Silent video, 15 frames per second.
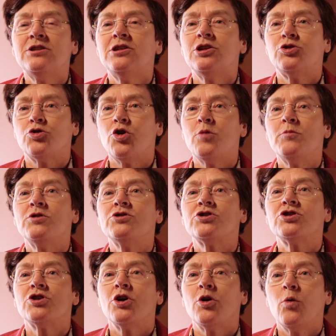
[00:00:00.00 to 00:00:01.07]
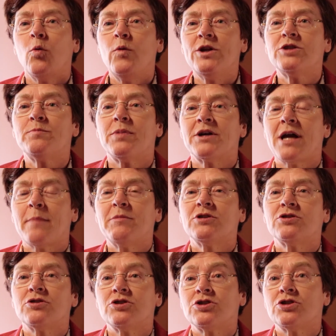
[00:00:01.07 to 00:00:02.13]
determines which
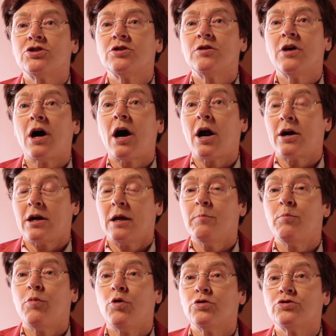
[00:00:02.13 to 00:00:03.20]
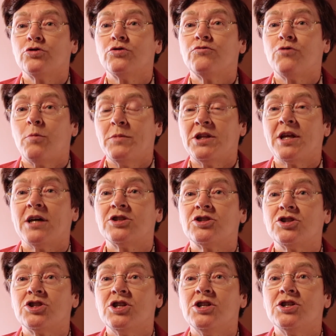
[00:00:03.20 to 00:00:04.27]
parameters are important for
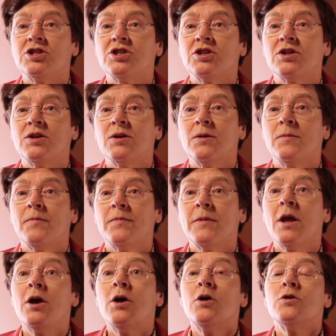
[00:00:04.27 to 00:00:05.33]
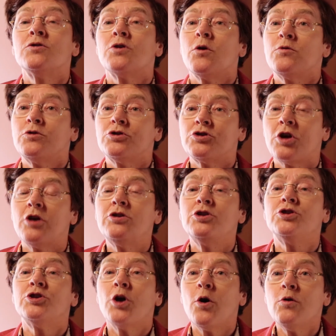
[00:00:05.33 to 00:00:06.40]
metastases. So the study
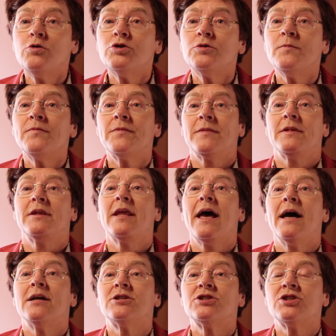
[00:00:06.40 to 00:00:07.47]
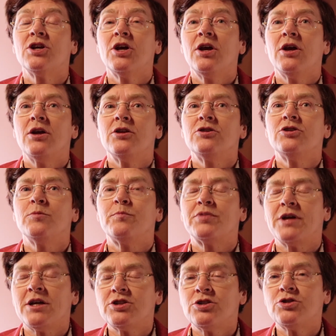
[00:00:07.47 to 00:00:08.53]
showed that the
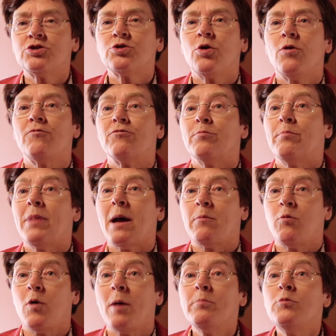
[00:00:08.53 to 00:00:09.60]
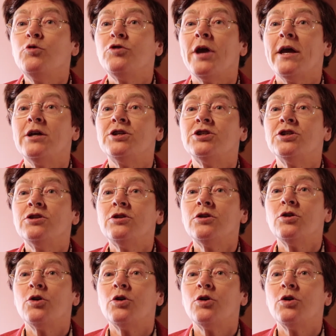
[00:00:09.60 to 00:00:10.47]
presence of a BAP1 mutation,